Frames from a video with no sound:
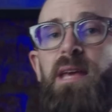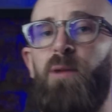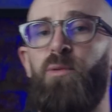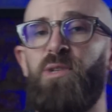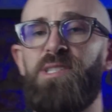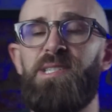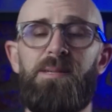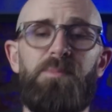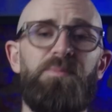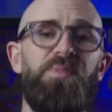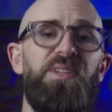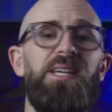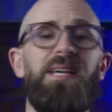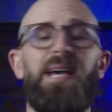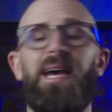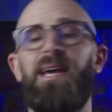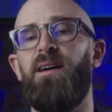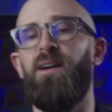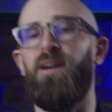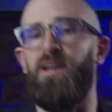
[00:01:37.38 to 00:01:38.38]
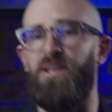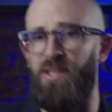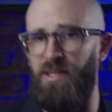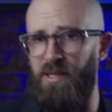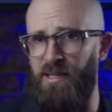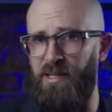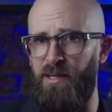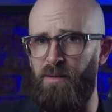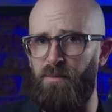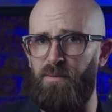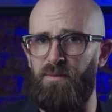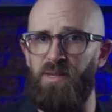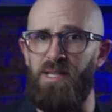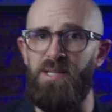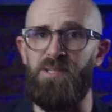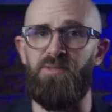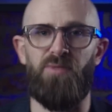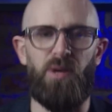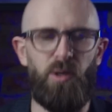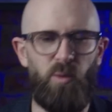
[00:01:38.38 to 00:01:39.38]
It was simply a Herculean
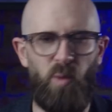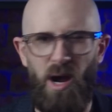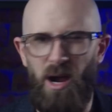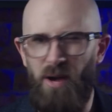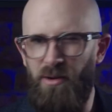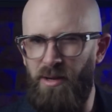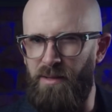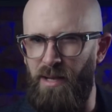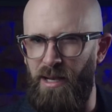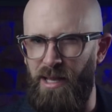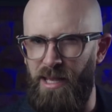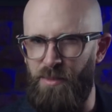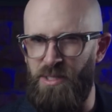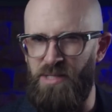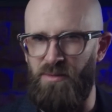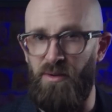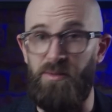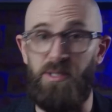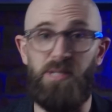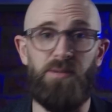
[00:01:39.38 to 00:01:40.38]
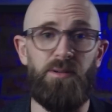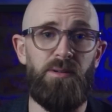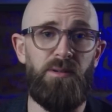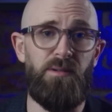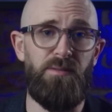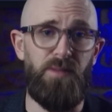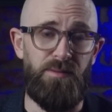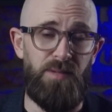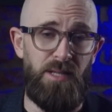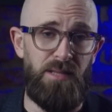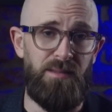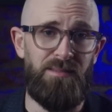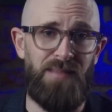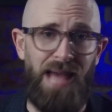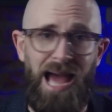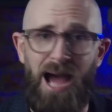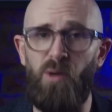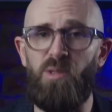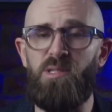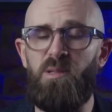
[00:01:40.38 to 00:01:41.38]
feat, requiring the labors of over
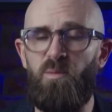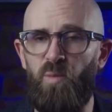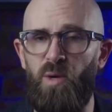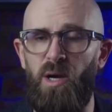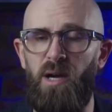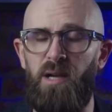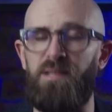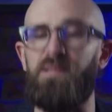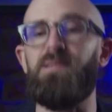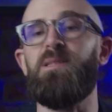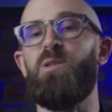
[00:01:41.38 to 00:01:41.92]
250,000 workers,